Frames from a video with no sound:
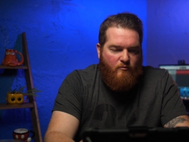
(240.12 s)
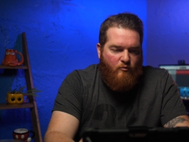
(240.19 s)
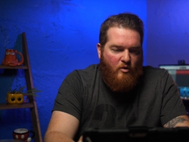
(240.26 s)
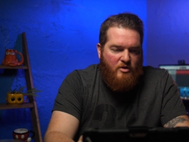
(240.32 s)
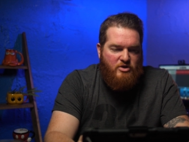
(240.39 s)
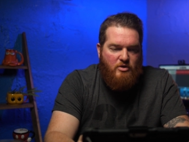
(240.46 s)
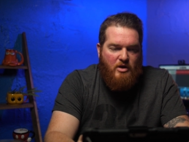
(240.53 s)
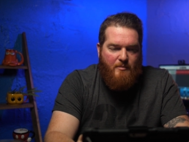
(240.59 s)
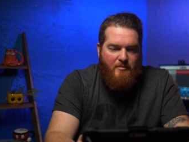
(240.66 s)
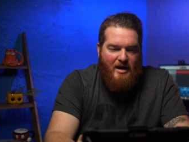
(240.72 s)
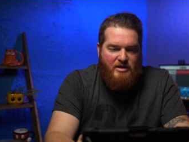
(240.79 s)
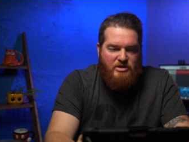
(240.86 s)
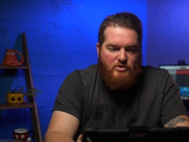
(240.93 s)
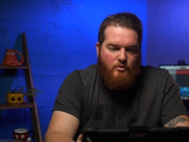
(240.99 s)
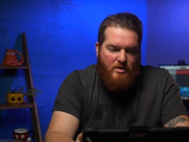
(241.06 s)
once you get
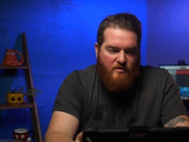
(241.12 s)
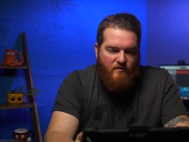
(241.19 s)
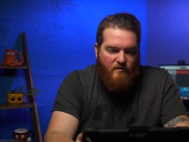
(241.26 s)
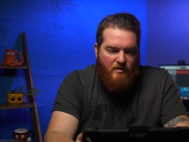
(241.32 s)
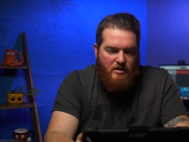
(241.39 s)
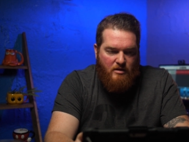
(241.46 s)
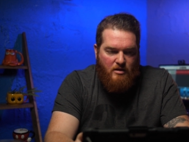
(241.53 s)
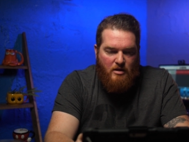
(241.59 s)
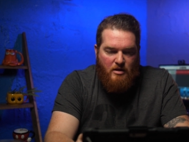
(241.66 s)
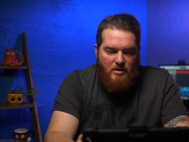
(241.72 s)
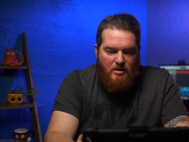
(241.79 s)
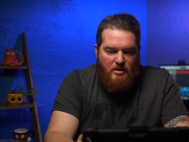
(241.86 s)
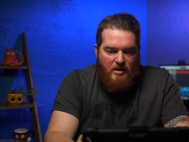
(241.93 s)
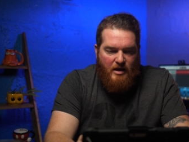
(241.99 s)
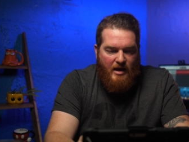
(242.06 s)
past 20 feet.
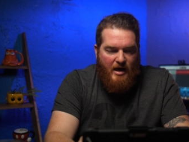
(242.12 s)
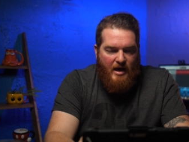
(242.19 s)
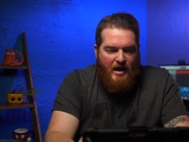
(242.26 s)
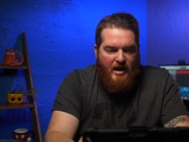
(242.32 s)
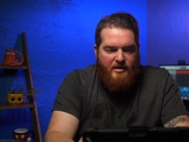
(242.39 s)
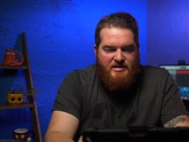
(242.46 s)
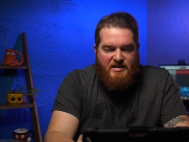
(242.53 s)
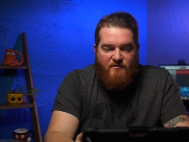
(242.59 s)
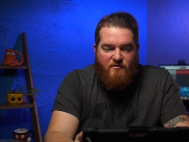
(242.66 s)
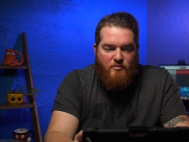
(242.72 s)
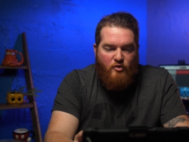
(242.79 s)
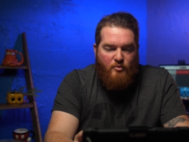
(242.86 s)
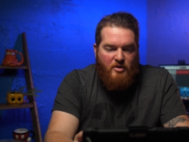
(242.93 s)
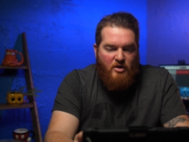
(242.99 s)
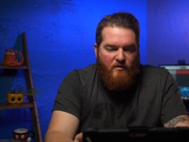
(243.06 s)
70
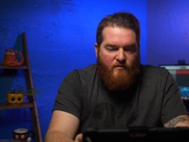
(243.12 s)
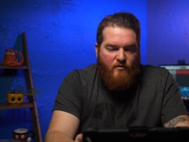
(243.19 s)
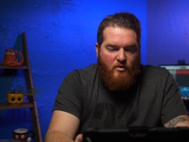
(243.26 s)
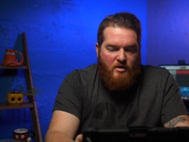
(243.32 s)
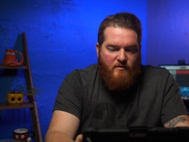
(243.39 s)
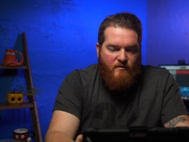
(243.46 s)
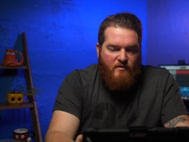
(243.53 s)
millimeter at 40